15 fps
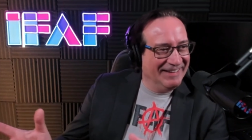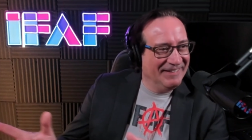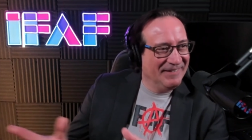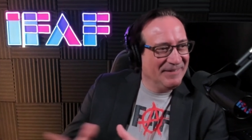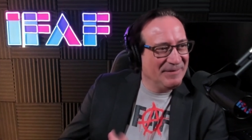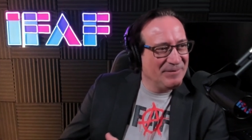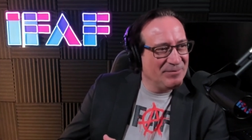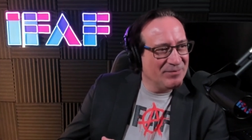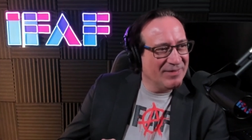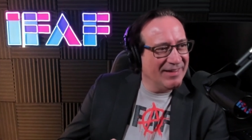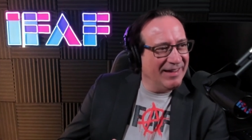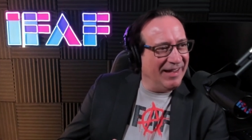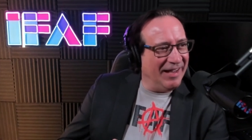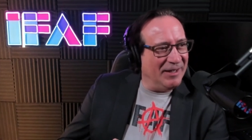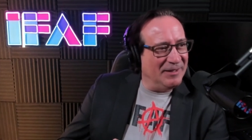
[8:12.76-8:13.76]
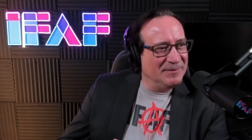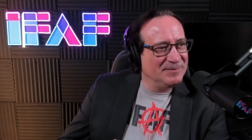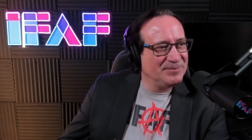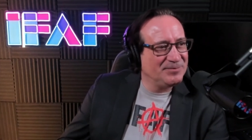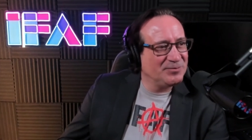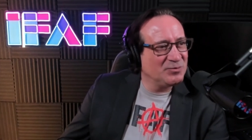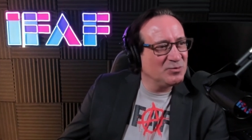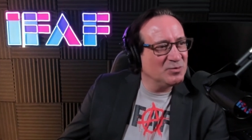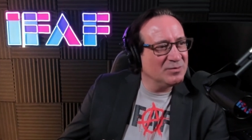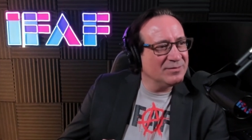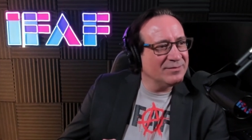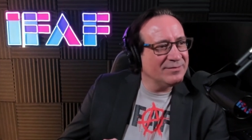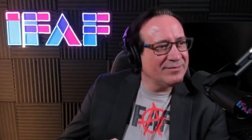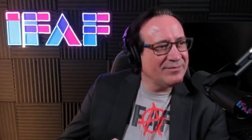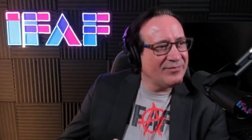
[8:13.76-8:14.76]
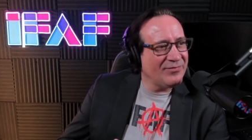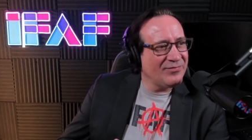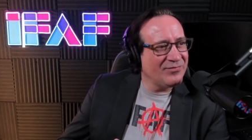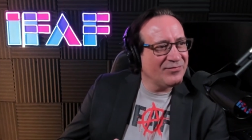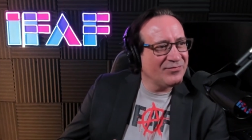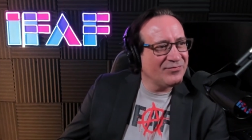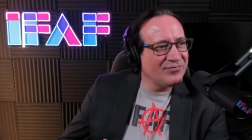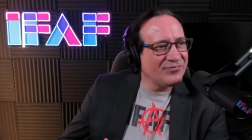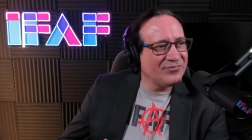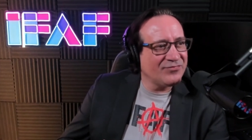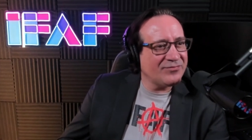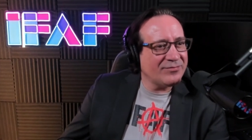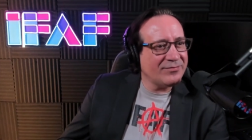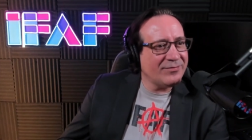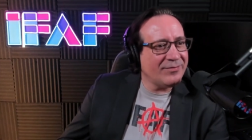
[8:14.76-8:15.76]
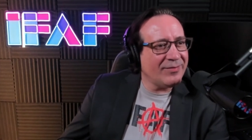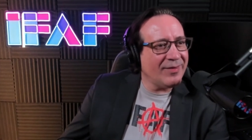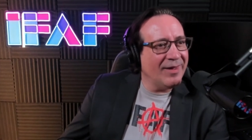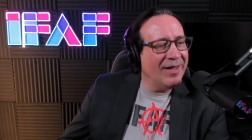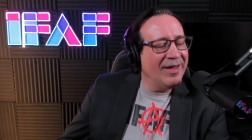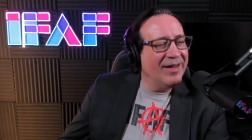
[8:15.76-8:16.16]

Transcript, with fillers: cool, man! Yeah. I need to get my costume together. Crap, I haven't done that yet.